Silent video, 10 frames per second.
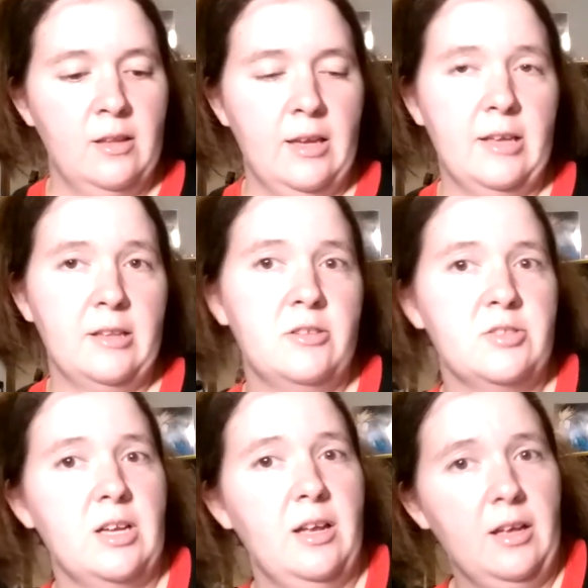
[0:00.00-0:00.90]
And
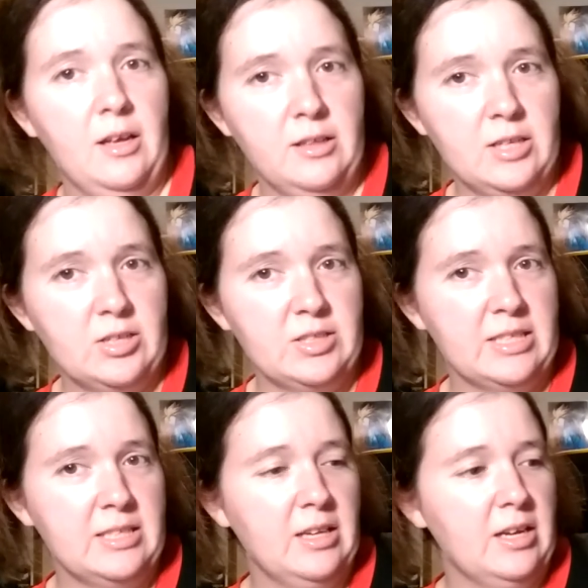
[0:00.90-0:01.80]

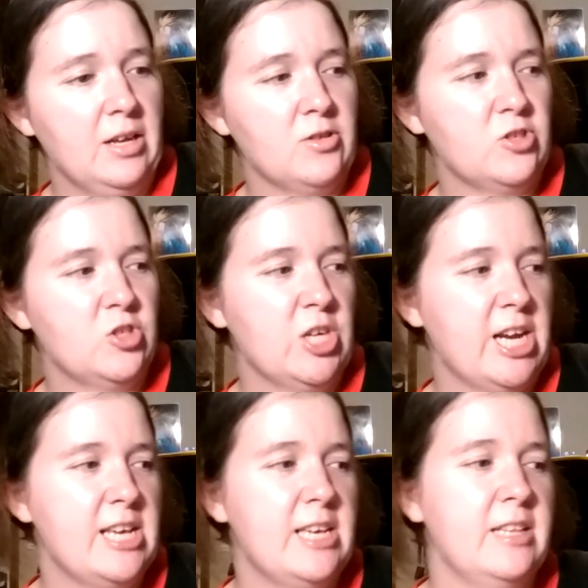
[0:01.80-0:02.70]
there's another
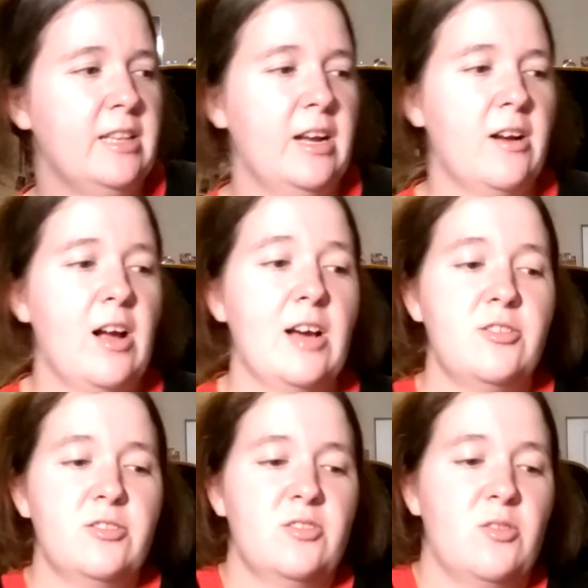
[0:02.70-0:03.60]
tray in there. I
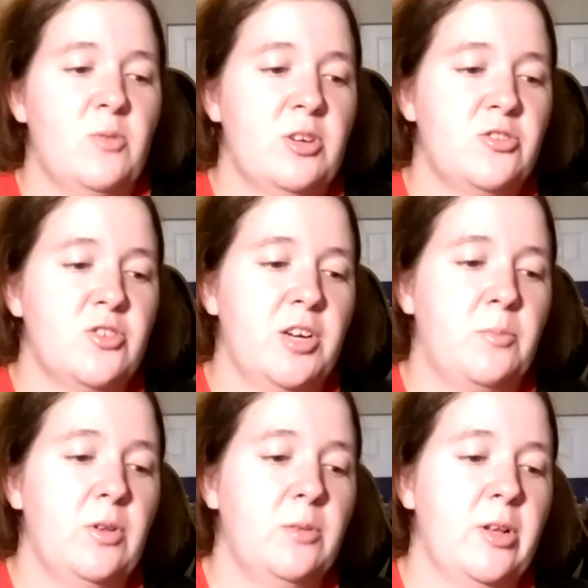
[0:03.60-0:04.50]
just don't want to try to
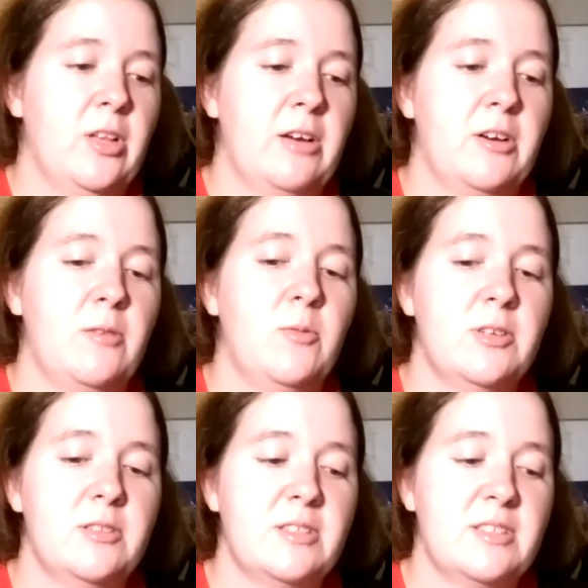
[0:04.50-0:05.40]
pull them all out at
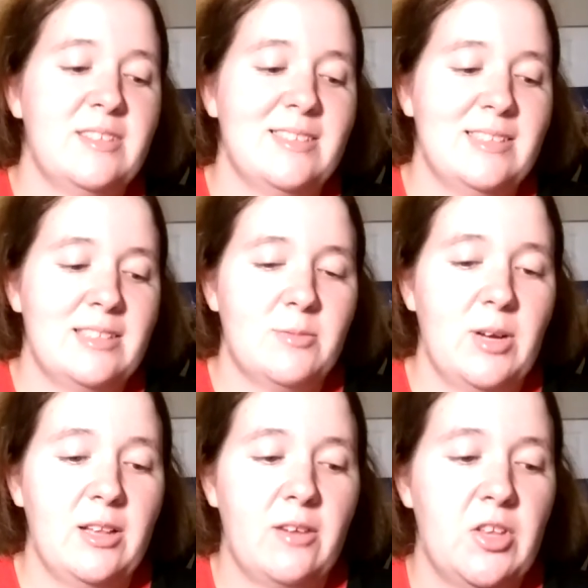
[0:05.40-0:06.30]
once since,
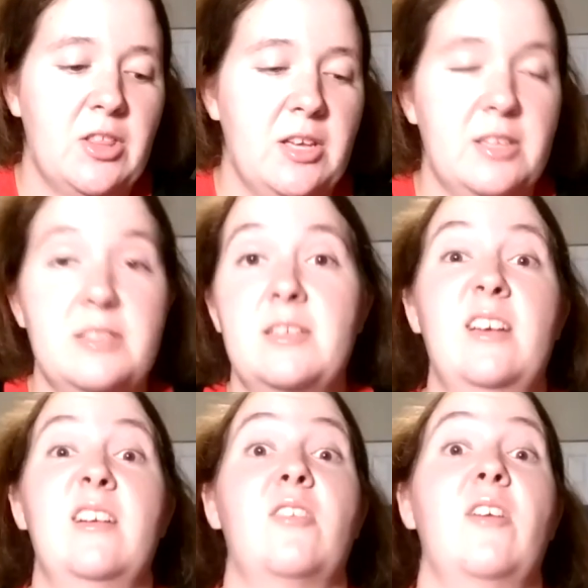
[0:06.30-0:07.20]
well, everything is
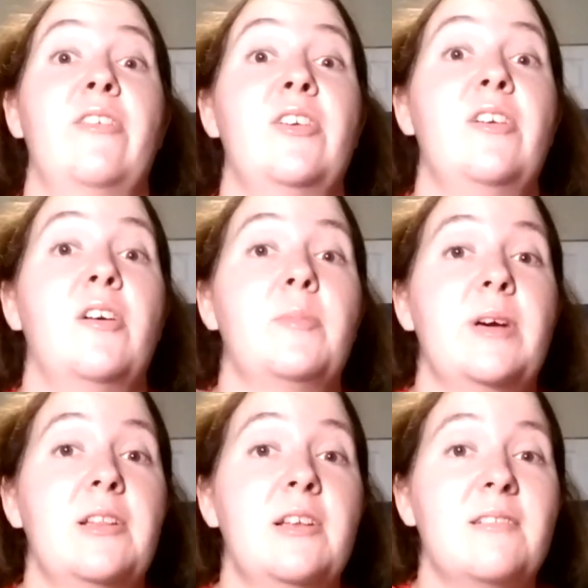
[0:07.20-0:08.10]
kind of crowded on
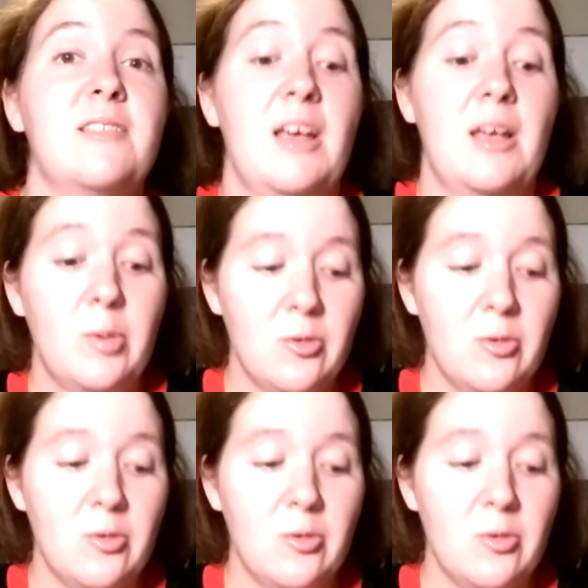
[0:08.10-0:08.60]
my little table